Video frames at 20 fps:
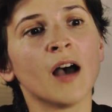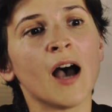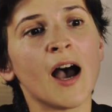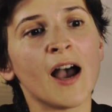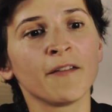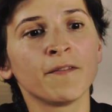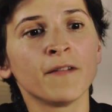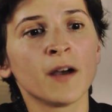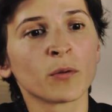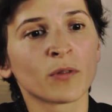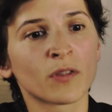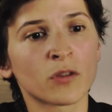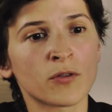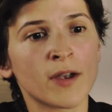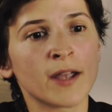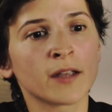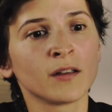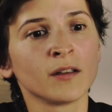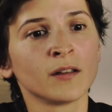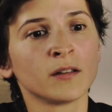I found
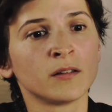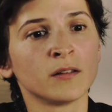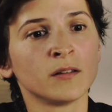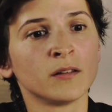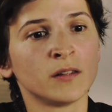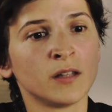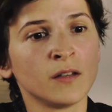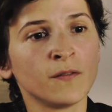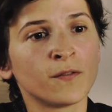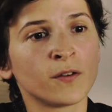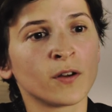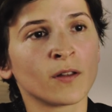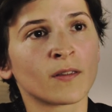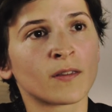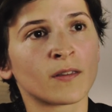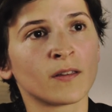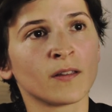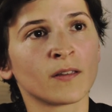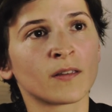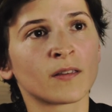striking
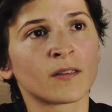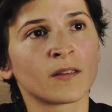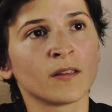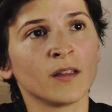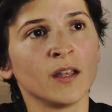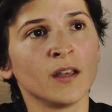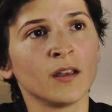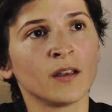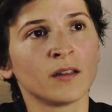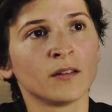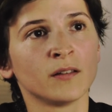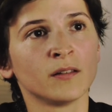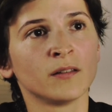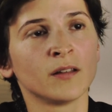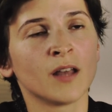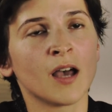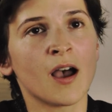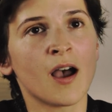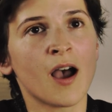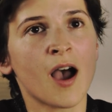differences in
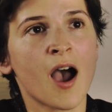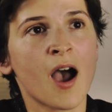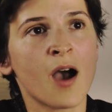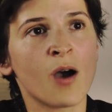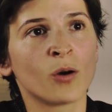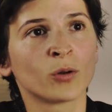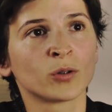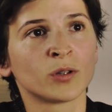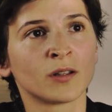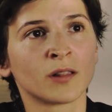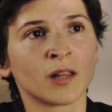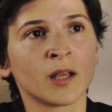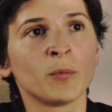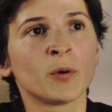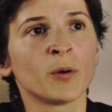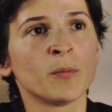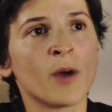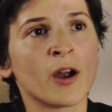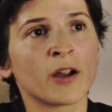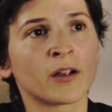how the
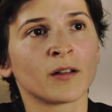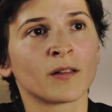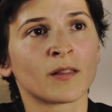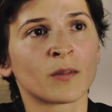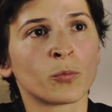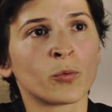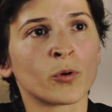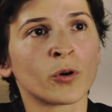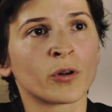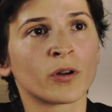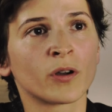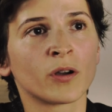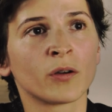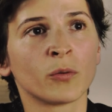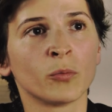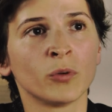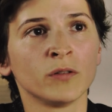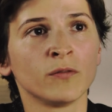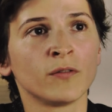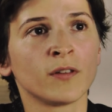labor markets work
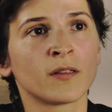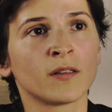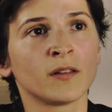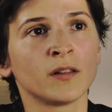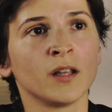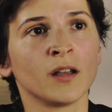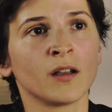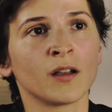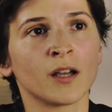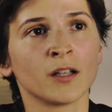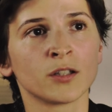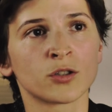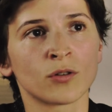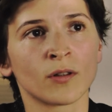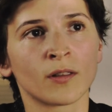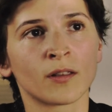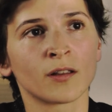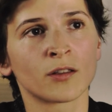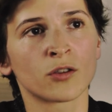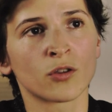when visiting countries
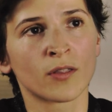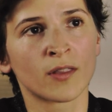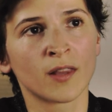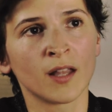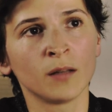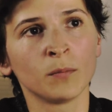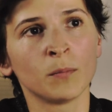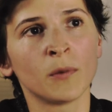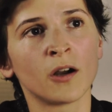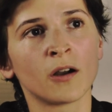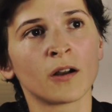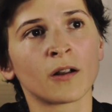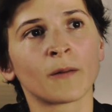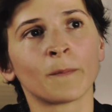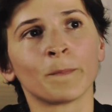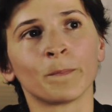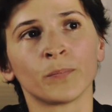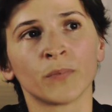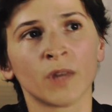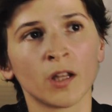such as Denmark,
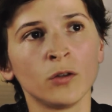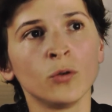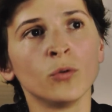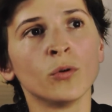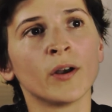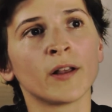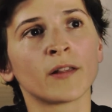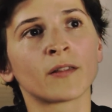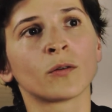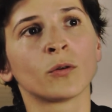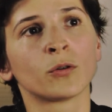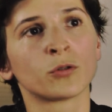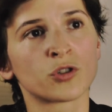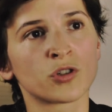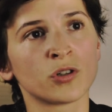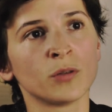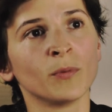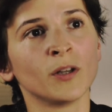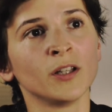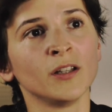the US, or
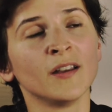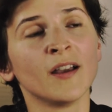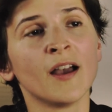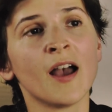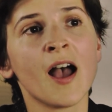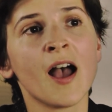Germany.